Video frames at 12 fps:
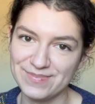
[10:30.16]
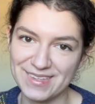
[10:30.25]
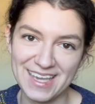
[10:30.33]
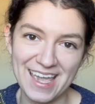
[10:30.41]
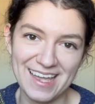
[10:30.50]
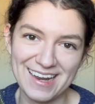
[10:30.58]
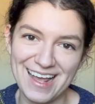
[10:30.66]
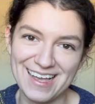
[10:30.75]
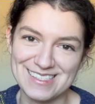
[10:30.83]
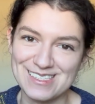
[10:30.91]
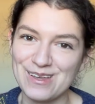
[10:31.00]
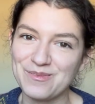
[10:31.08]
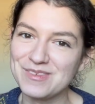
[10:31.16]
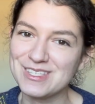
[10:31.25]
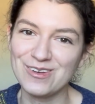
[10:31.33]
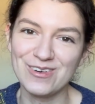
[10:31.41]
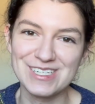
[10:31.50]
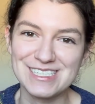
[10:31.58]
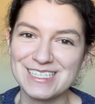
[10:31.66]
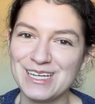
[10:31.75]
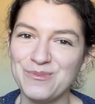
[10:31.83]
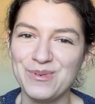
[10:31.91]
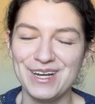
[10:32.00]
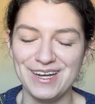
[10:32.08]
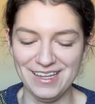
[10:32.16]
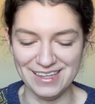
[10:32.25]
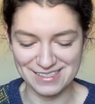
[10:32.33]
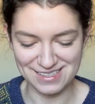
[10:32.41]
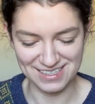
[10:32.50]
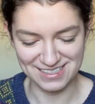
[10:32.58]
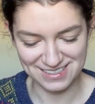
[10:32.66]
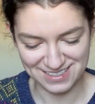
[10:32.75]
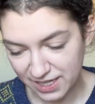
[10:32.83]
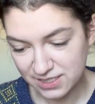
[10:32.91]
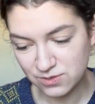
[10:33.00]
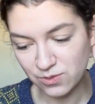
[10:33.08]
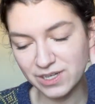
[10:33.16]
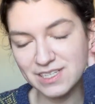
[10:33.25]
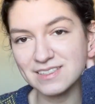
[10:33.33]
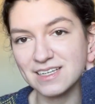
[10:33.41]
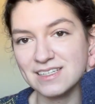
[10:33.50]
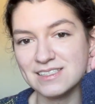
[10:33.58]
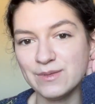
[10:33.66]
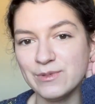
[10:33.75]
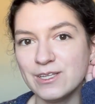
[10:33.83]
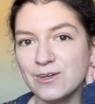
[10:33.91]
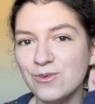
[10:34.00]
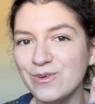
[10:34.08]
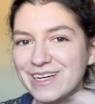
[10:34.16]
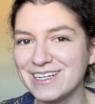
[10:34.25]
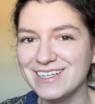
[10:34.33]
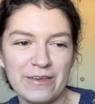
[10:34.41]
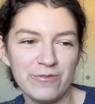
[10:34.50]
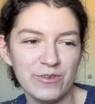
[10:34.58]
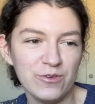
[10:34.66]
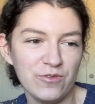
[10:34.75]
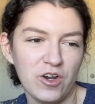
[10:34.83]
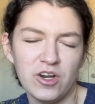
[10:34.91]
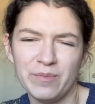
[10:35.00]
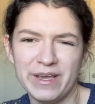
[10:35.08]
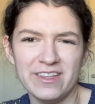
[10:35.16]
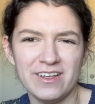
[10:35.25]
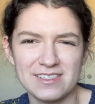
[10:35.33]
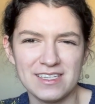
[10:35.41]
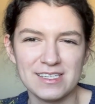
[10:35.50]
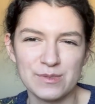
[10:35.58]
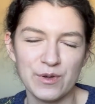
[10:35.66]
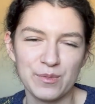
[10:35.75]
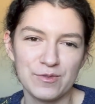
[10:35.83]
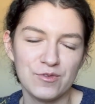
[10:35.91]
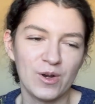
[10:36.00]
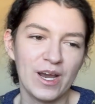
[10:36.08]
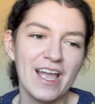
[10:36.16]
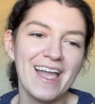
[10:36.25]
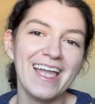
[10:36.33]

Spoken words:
can't ask him, so we're just gonna put it on this list. Next one is gonna seem a little weird if you've heard my thoughts on this book before.